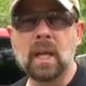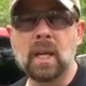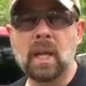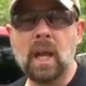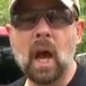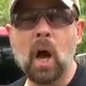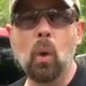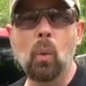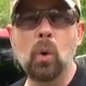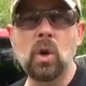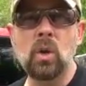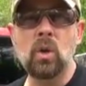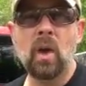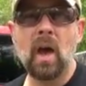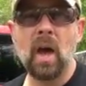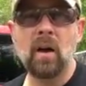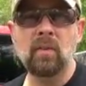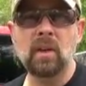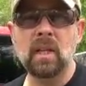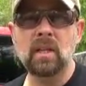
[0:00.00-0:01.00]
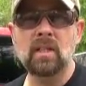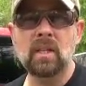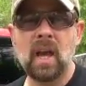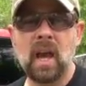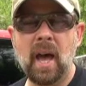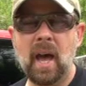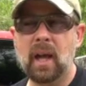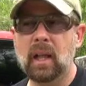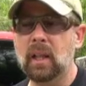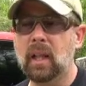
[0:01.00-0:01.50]
Now, when you have an
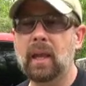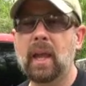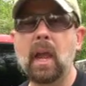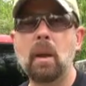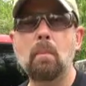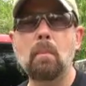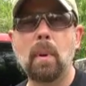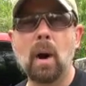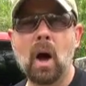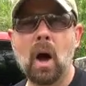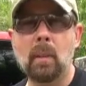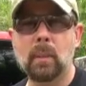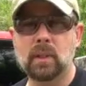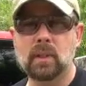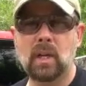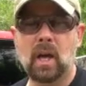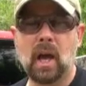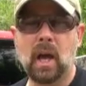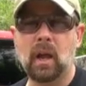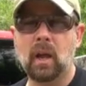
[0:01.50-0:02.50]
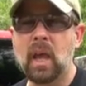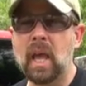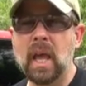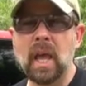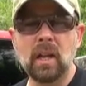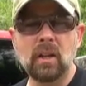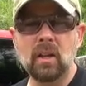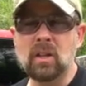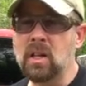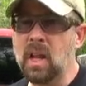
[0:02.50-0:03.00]
attack like a bomb attack,
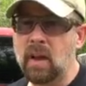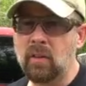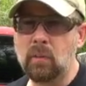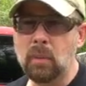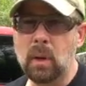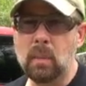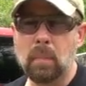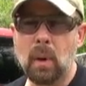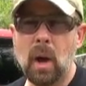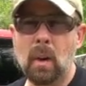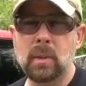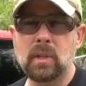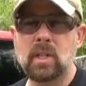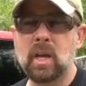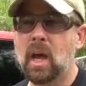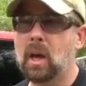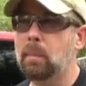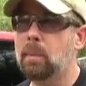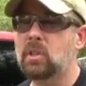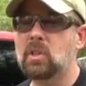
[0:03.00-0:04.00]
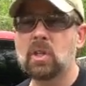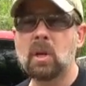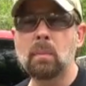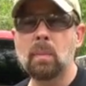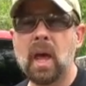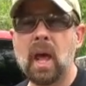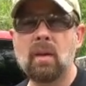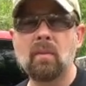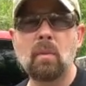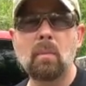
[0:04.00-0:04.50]
it doesn't have to be a bomb attack, but
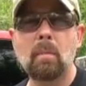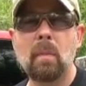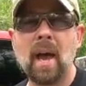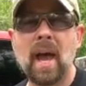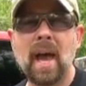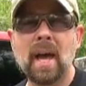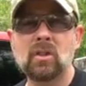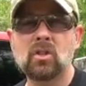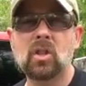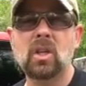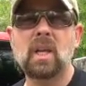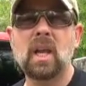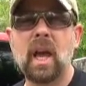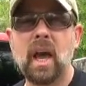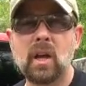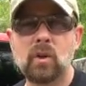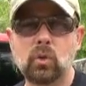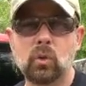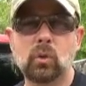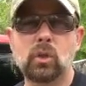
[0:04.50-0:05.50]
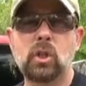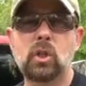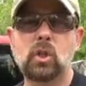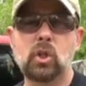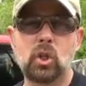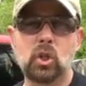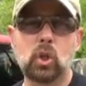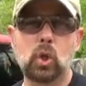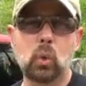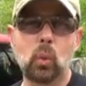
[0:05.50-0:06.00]
some kind of a mass casualty
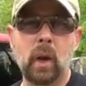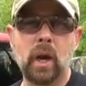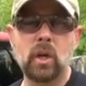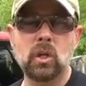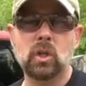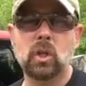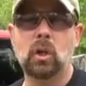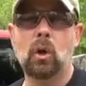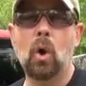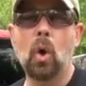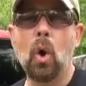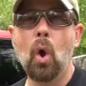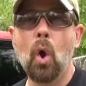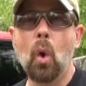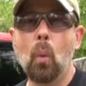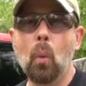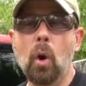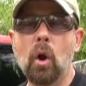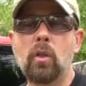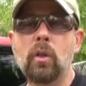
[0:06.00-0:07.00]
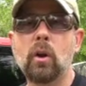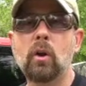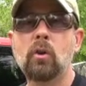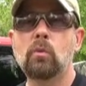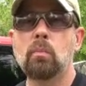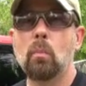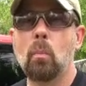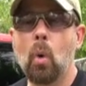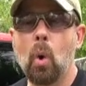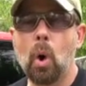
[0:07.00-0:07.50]
situation where
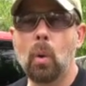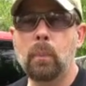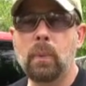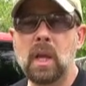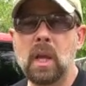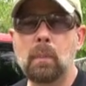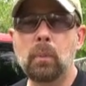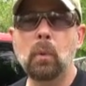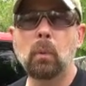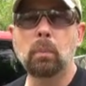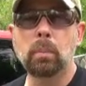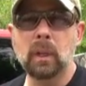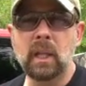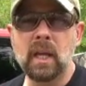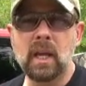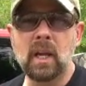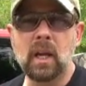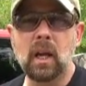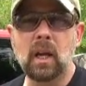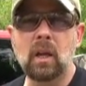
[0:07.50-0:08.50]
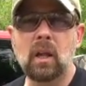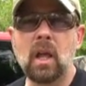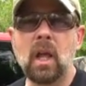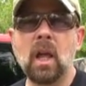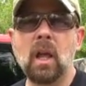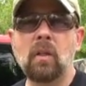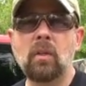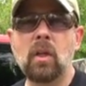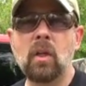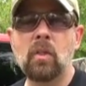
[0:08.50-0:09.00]
there's more people bleeding
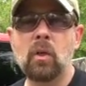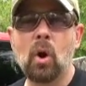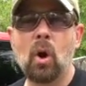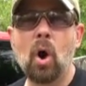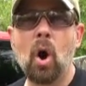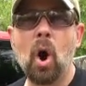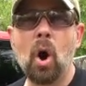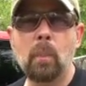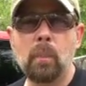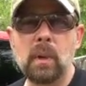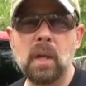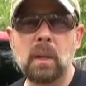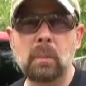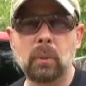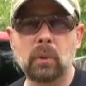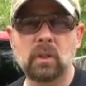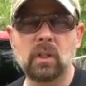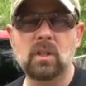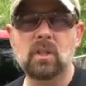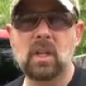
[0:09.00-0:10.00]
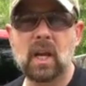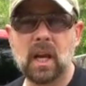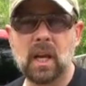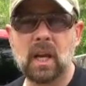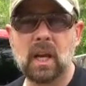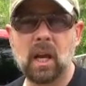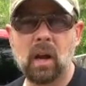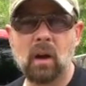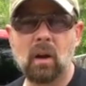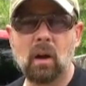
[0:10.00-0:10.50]
than there are people to
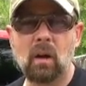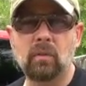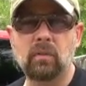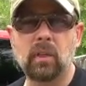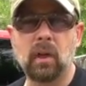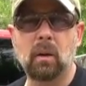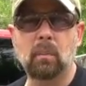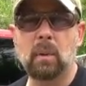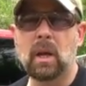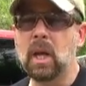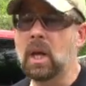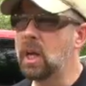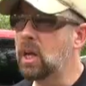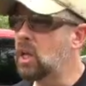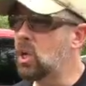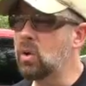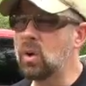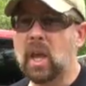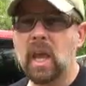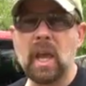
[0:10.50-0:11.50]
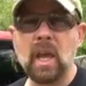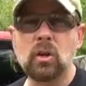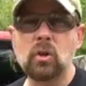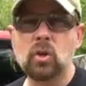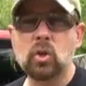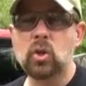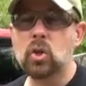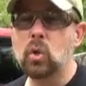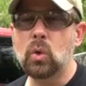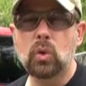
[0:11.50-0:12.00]
take care of them. You can't
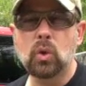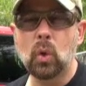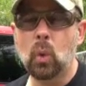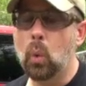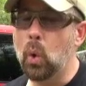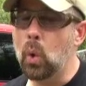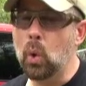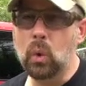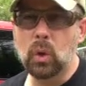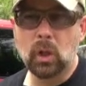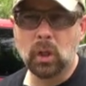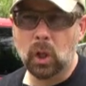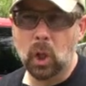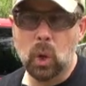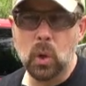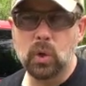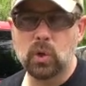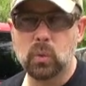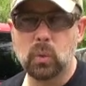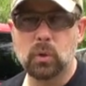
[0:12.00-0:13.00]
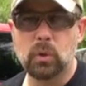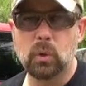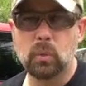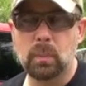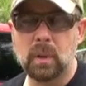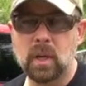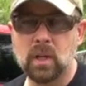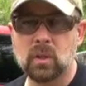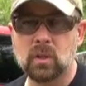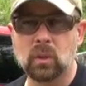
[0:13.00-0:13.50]
shoot the wound closed with
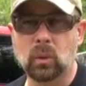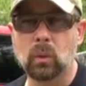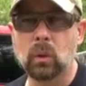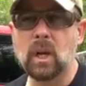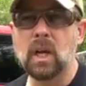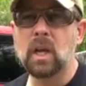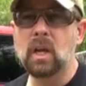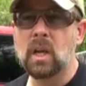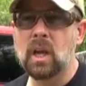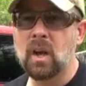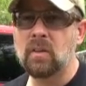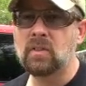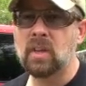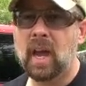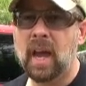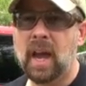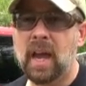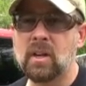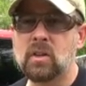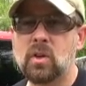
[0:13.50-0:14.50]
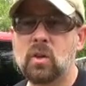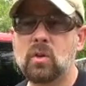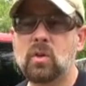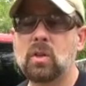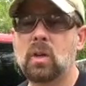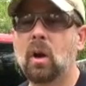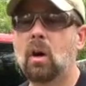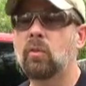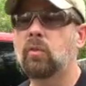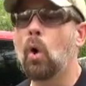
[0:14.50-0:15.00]
your pistol. You have to ask
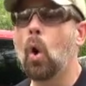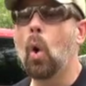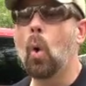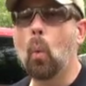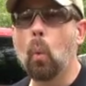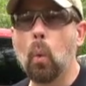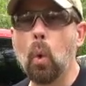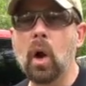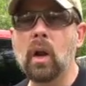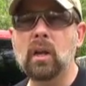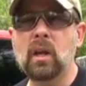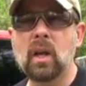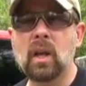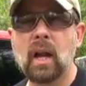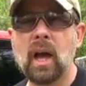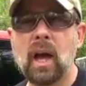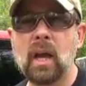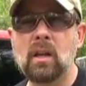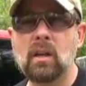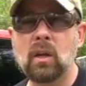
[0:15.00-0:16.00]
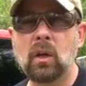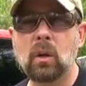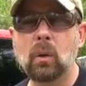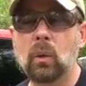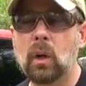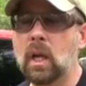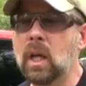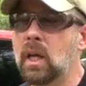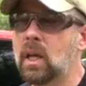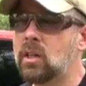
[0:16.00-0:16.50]
yourself, what could I do?
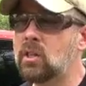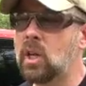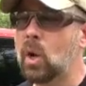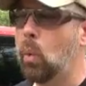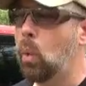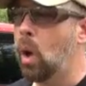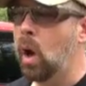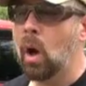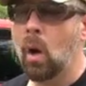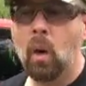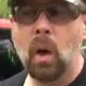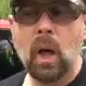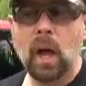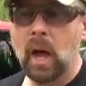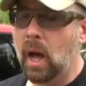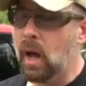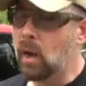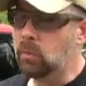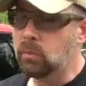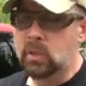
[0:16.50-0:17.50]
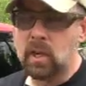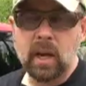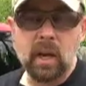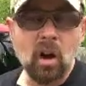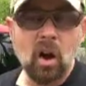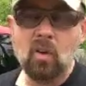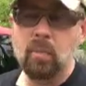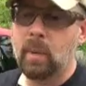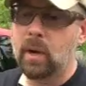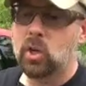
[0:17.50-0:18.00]
You say, well, I'll
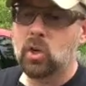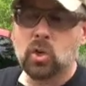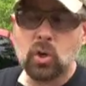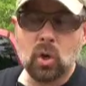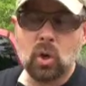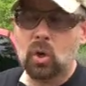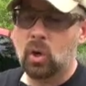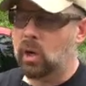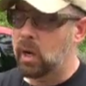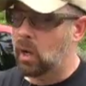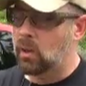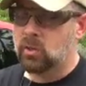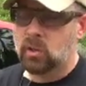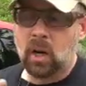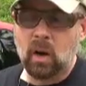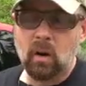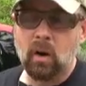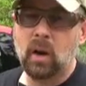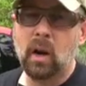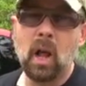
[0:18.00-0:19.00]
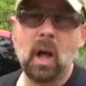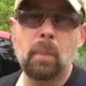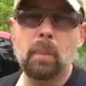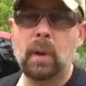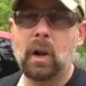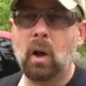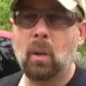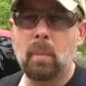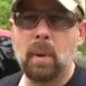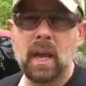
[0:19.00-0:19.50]
take off my shirt and I'll tear it
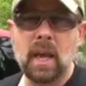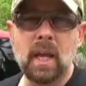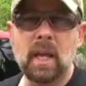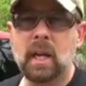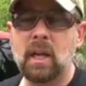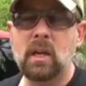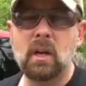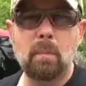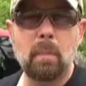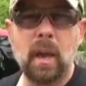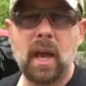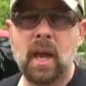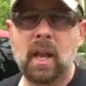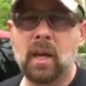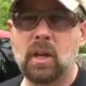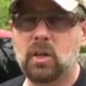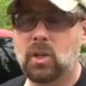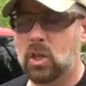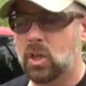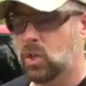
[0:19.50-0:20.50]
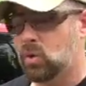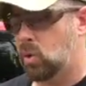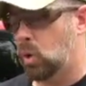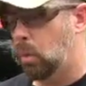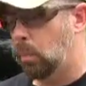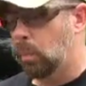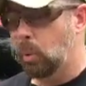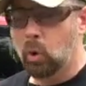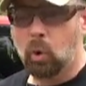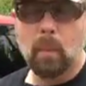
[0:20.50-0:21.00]
up and I'll make it into bandages, or
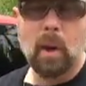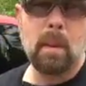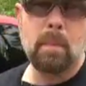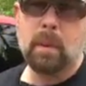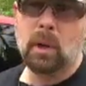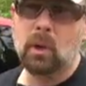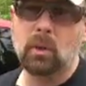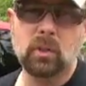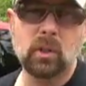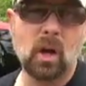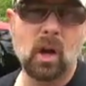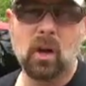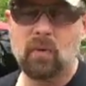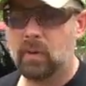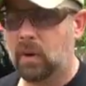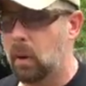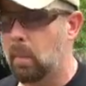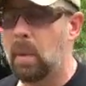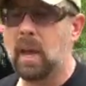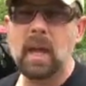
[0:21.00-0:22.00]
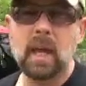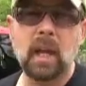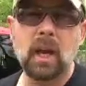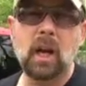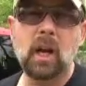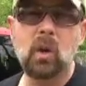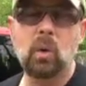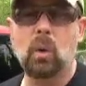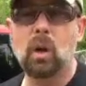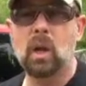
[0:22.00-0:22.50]
I'll pull my belt off and I'll make it
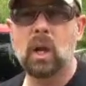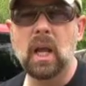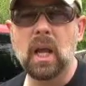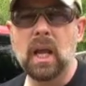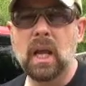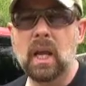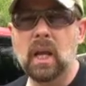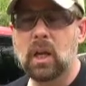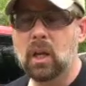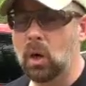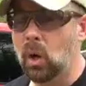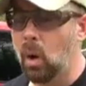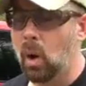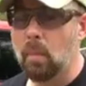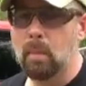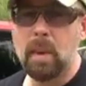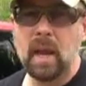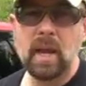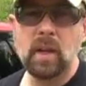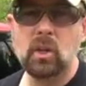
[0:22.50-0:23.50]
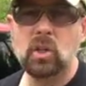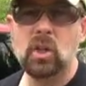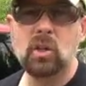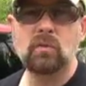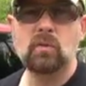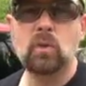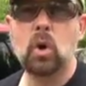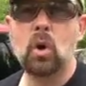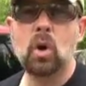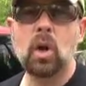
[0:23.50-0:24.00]
into a
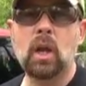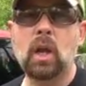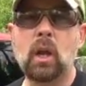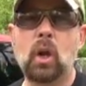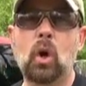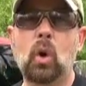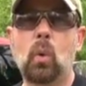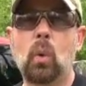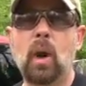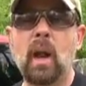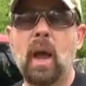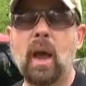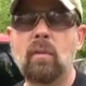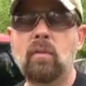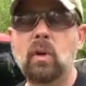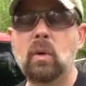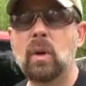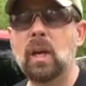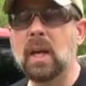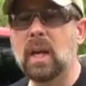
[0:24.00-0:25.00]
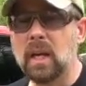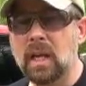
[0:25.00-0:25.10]
makeshift tourniquet or what have you.